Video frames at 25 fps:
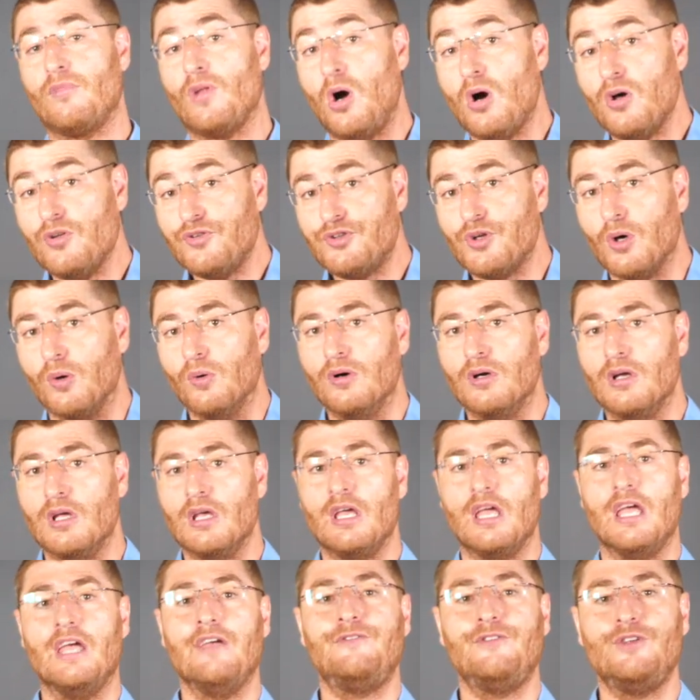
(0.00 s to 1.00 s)
Also,
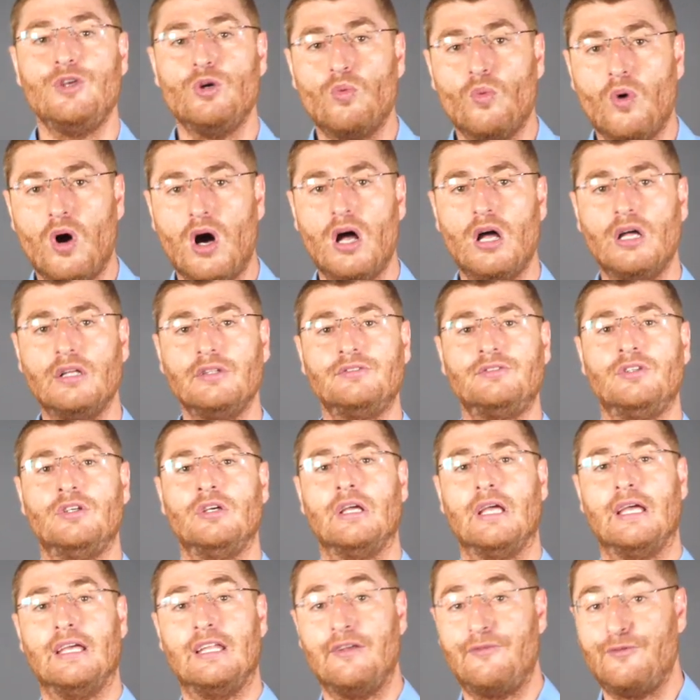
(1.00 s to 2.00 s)
if you want
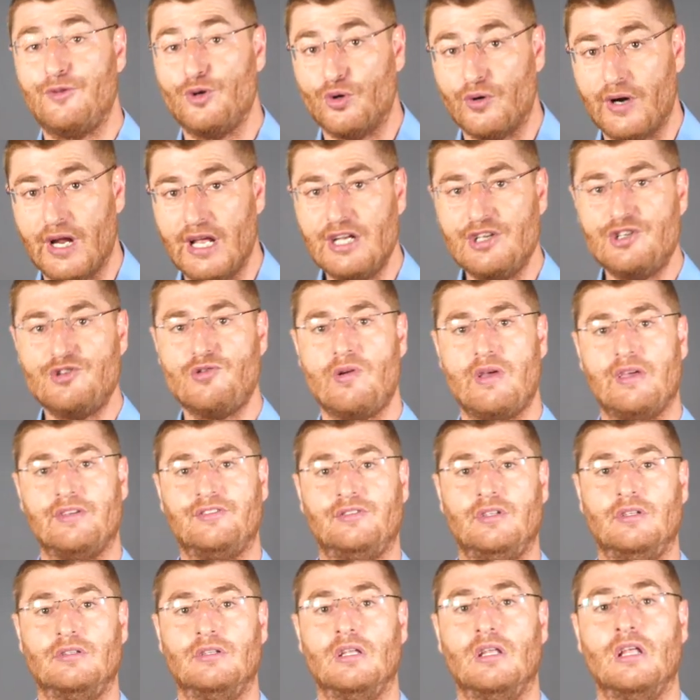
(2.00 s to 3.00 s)
and if you're
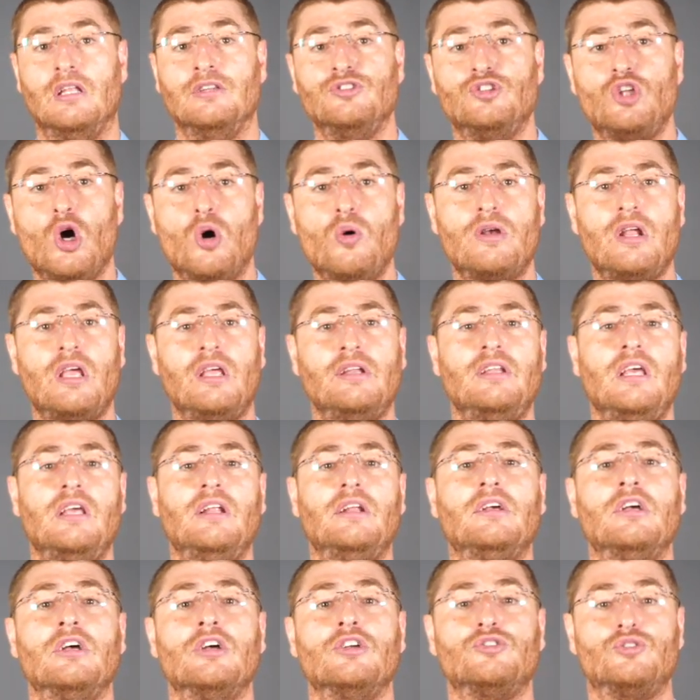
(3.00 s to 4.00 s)
interested in
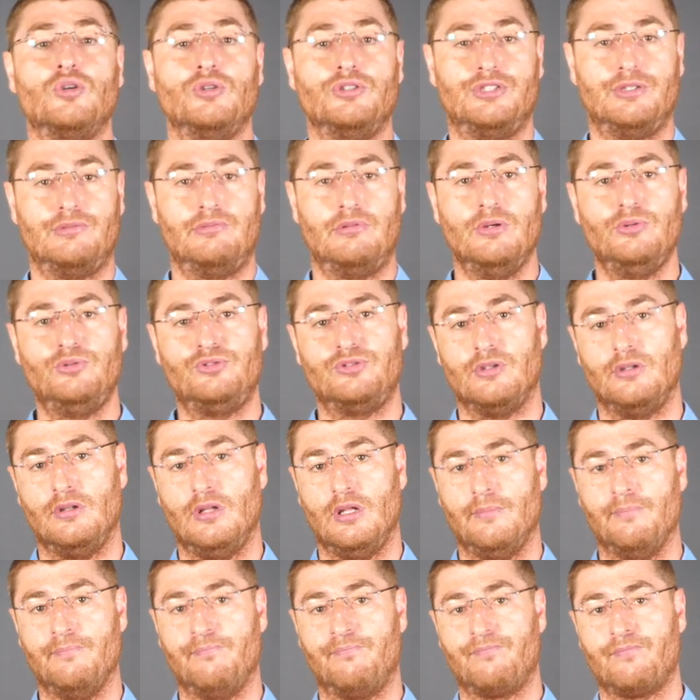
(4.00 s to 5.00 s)
donating to
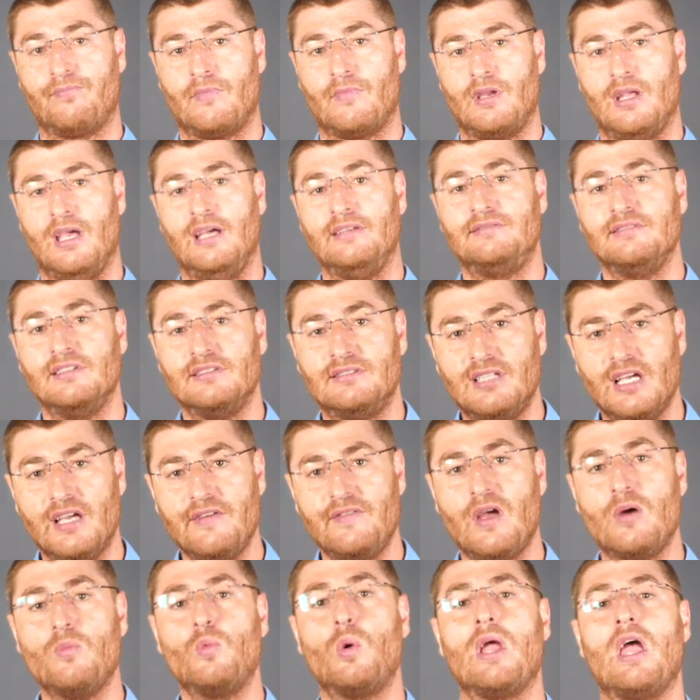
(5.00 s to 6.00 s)
Jerusalem, at
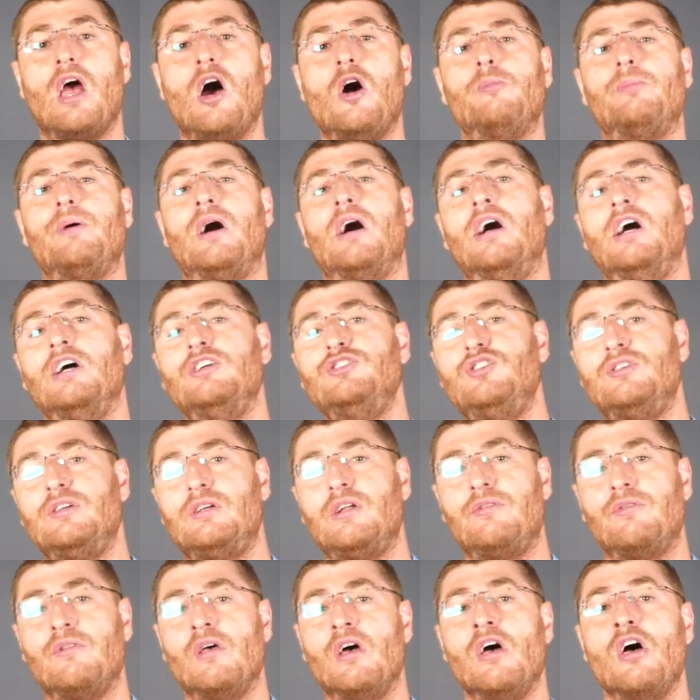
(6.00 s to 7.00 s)
Netivyah we help
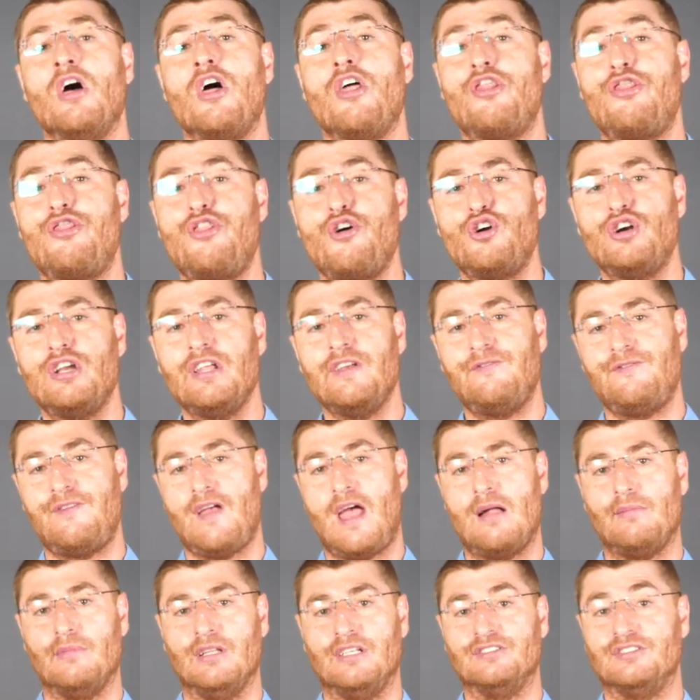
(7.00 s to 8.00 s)
130
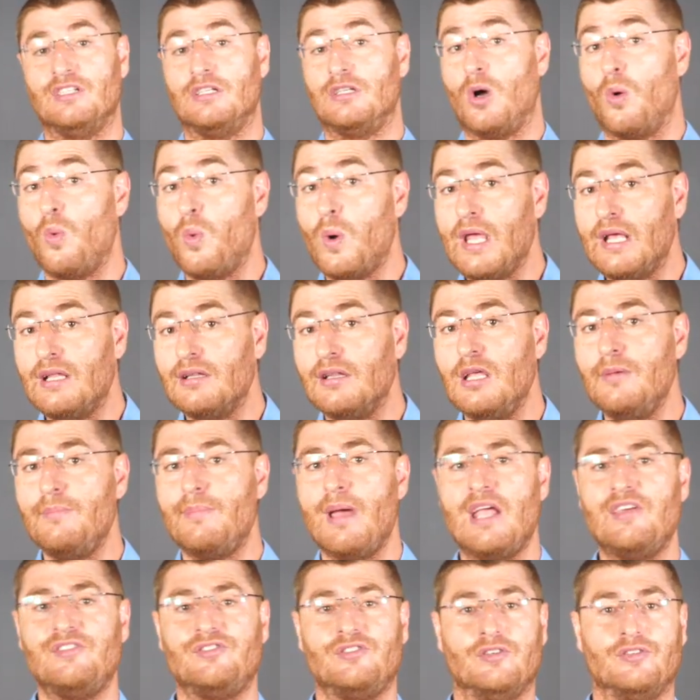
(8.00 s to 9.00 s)
families on a weekly
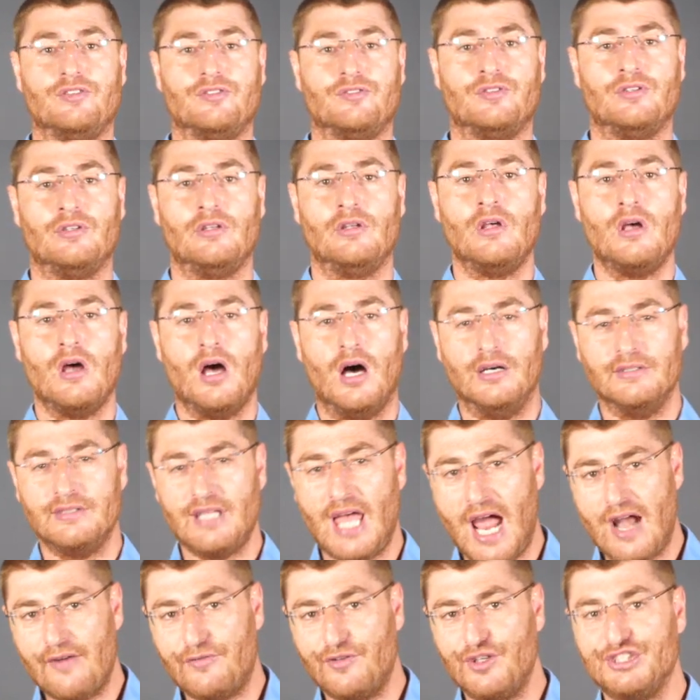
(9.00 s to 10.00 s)
basis. On
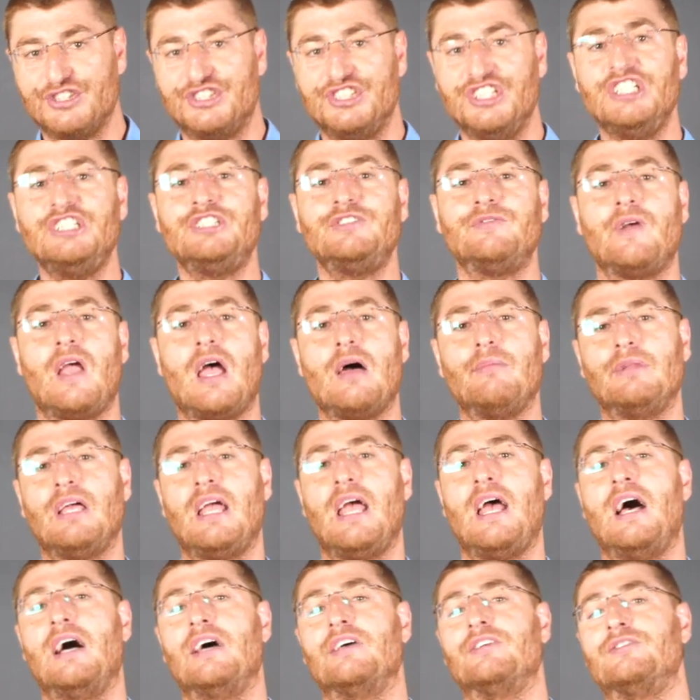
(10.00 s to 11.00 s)
average, each family
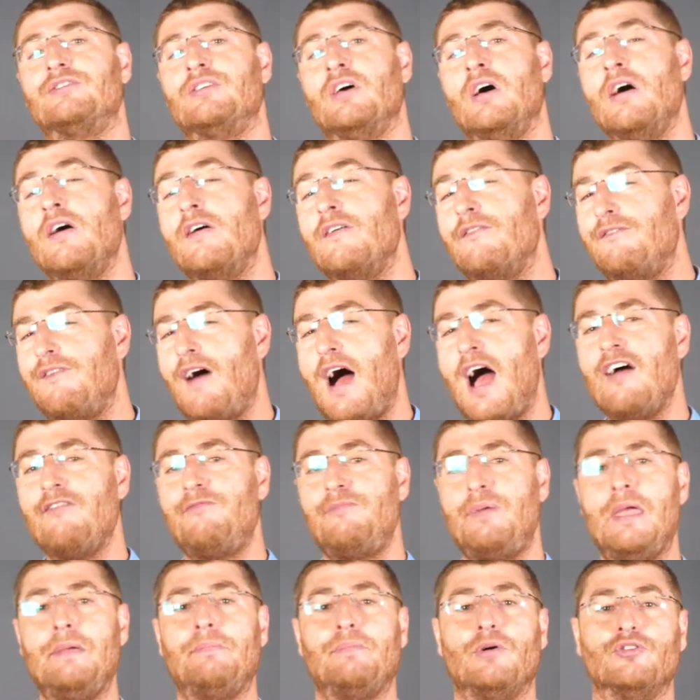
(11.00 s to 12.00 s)
has
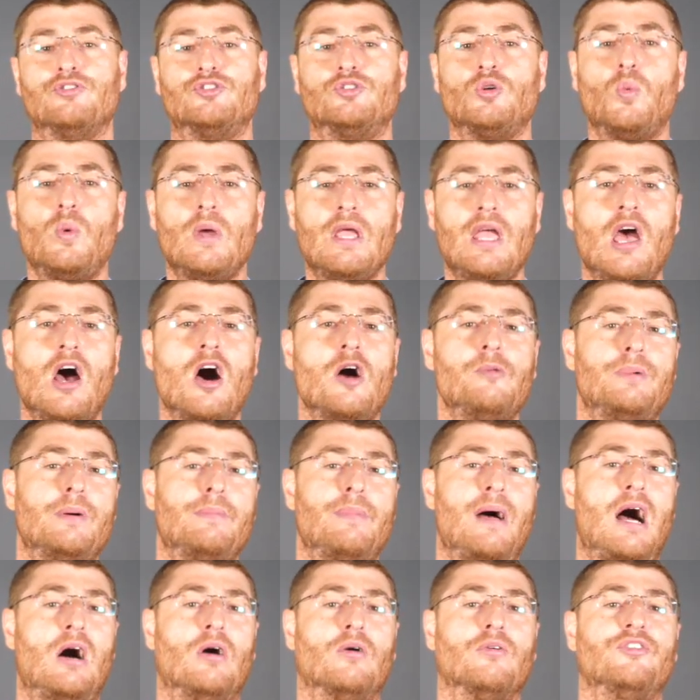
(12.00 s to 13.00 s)
5 people, so we help
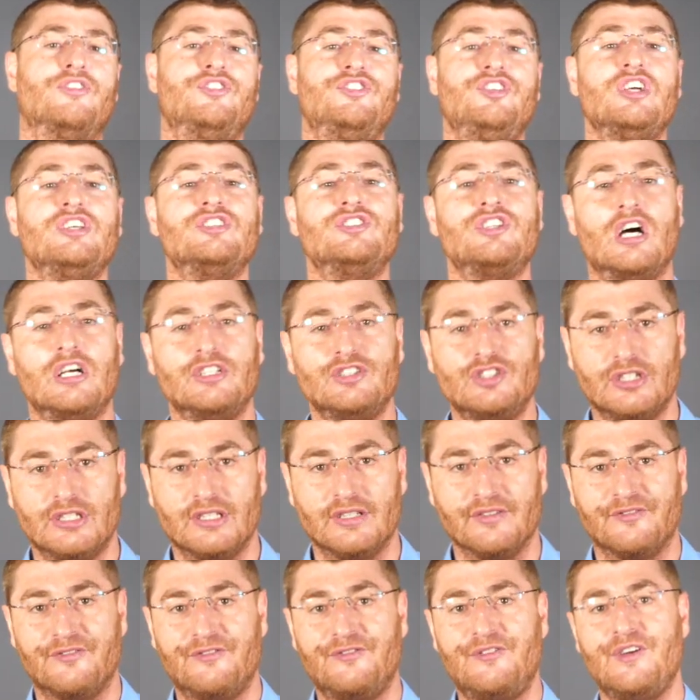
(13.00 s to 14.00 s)
about
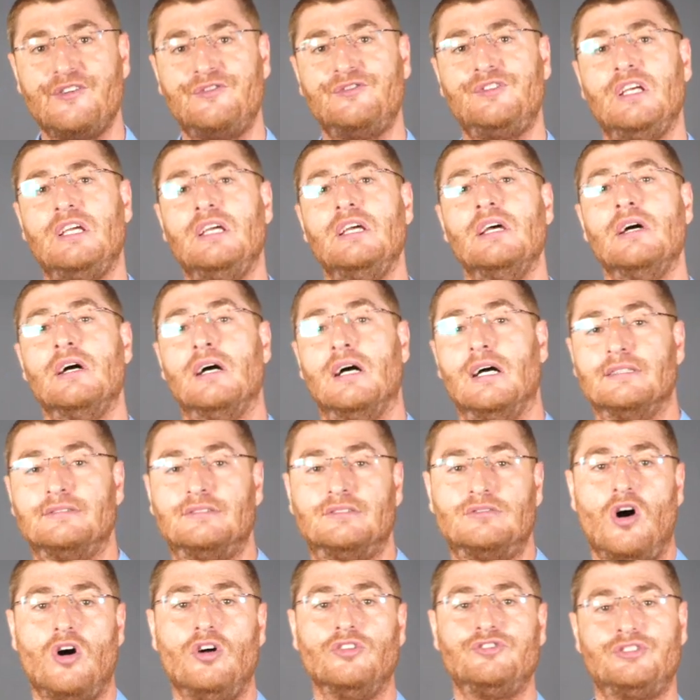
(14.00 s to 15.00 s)
650
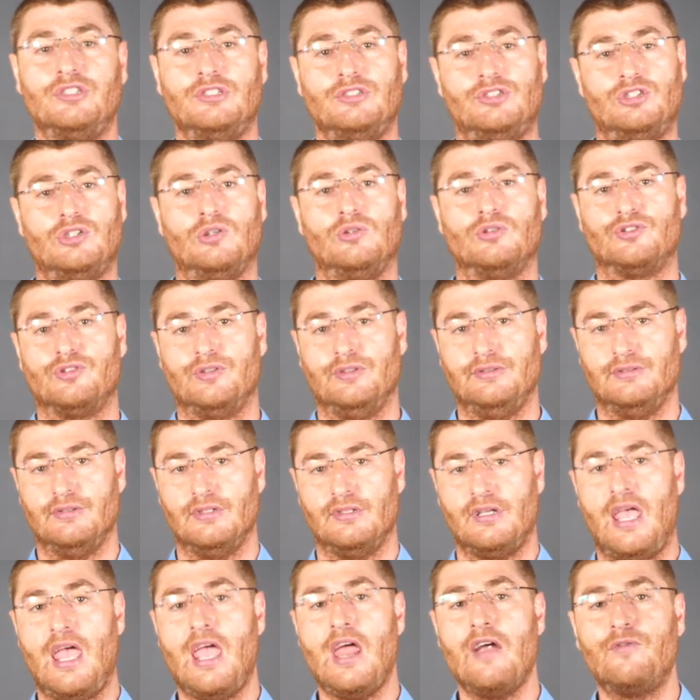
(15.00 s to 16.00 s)
adults and children
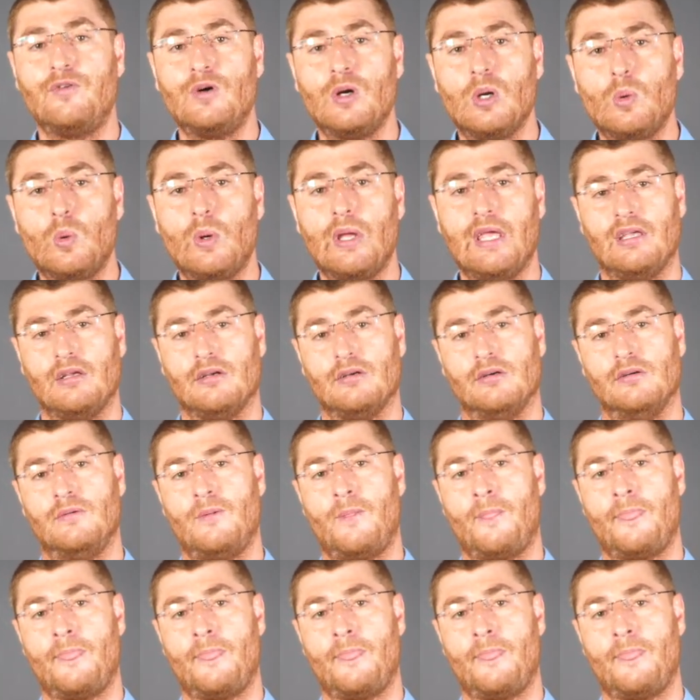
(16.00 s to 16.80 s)
every week.